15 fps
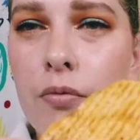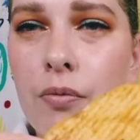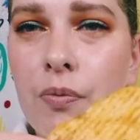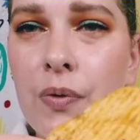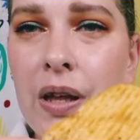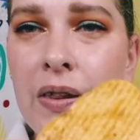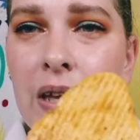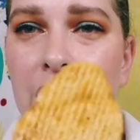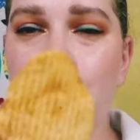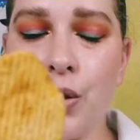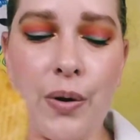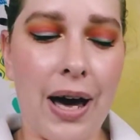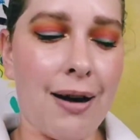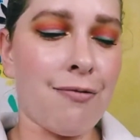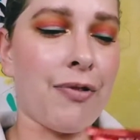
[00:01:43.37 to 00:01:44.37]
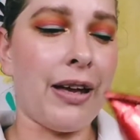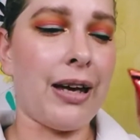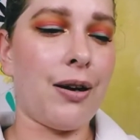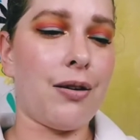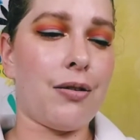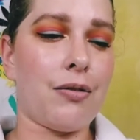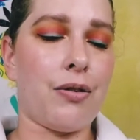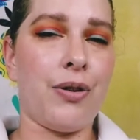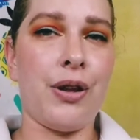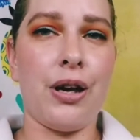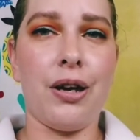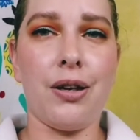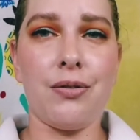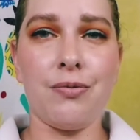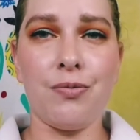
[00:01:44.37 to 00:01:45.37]
And they do have like
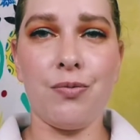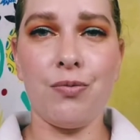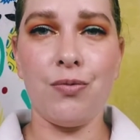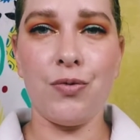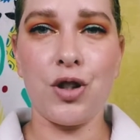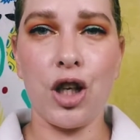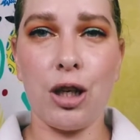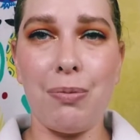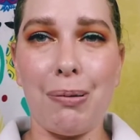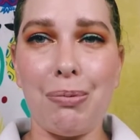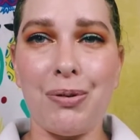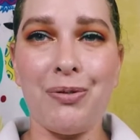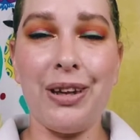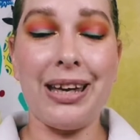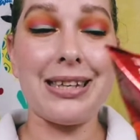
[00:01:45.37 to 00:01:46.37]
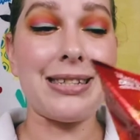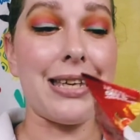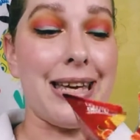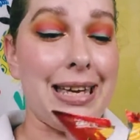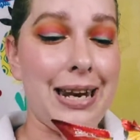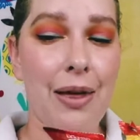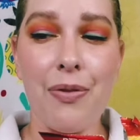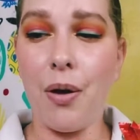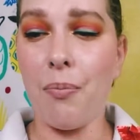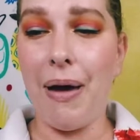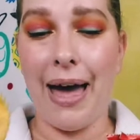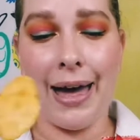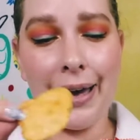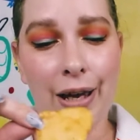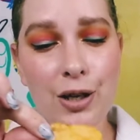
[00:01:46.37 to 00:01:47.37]
the chili pepper flakes in the
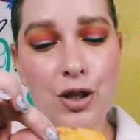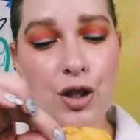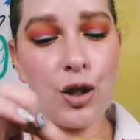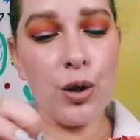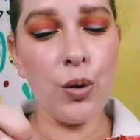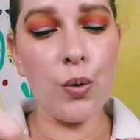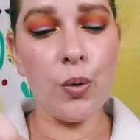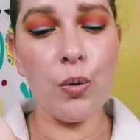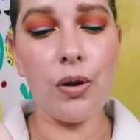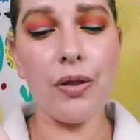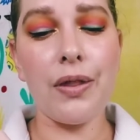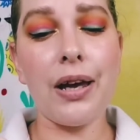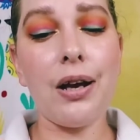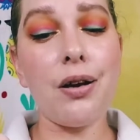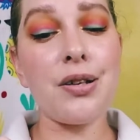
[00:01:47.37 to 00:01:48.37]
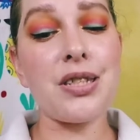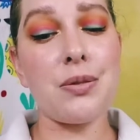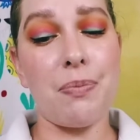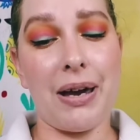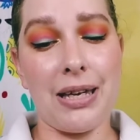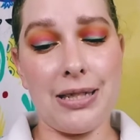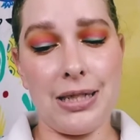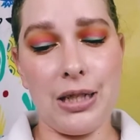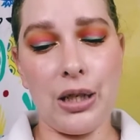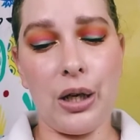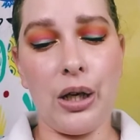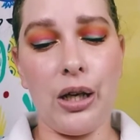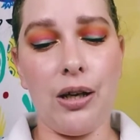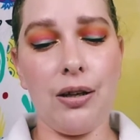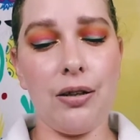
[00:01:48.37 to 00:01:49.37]
bag too. They're spicy,
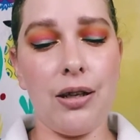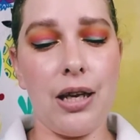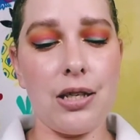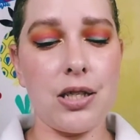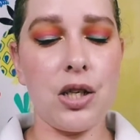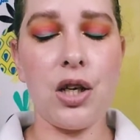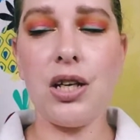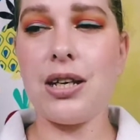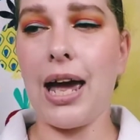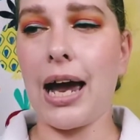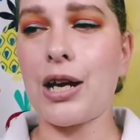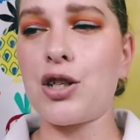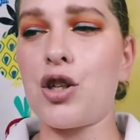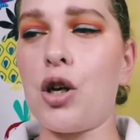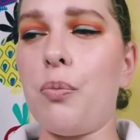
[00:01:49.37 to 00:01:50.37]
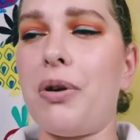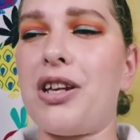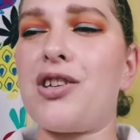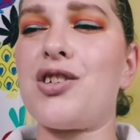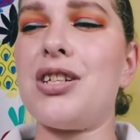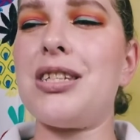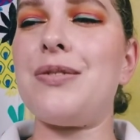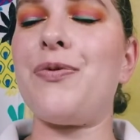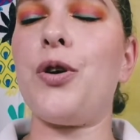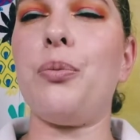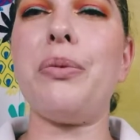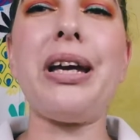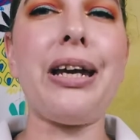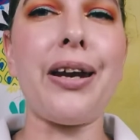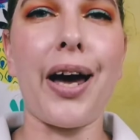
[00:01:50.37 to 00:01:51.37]
y'all. It's a good texture, but it's just for
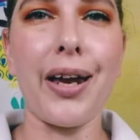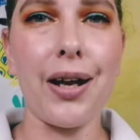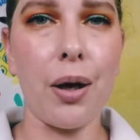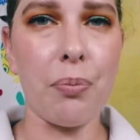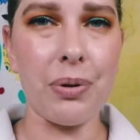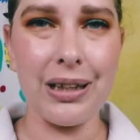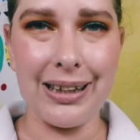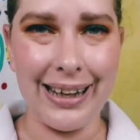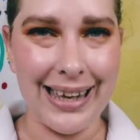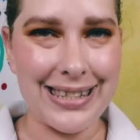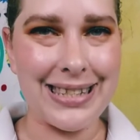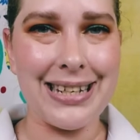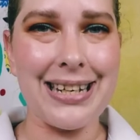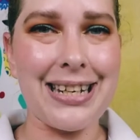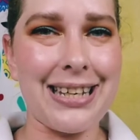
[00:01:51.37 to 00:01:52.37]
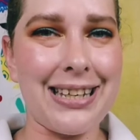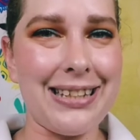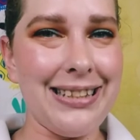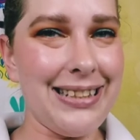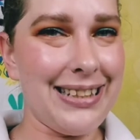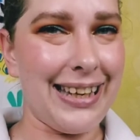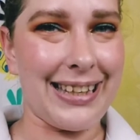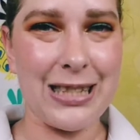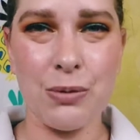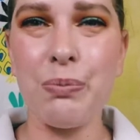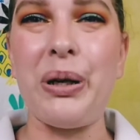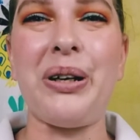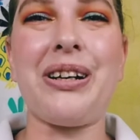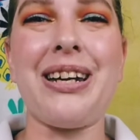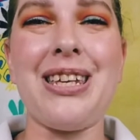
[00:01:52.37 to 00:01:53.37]
me not a pleasant
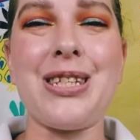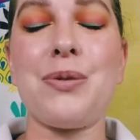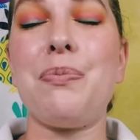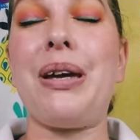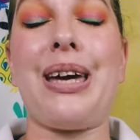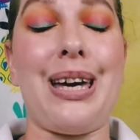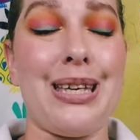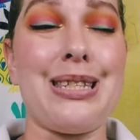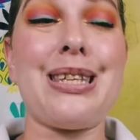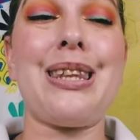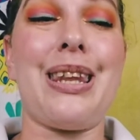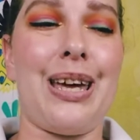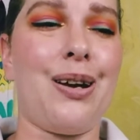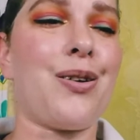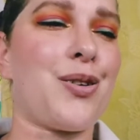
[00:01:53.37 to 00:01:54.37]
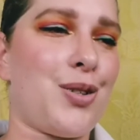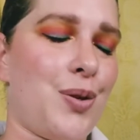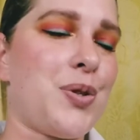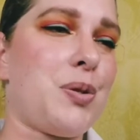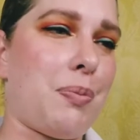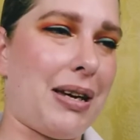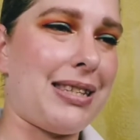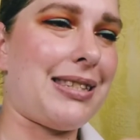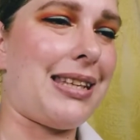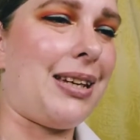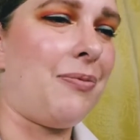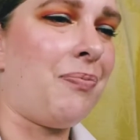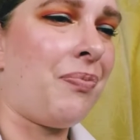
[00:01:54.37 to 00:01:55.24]
experience because they are so spicy.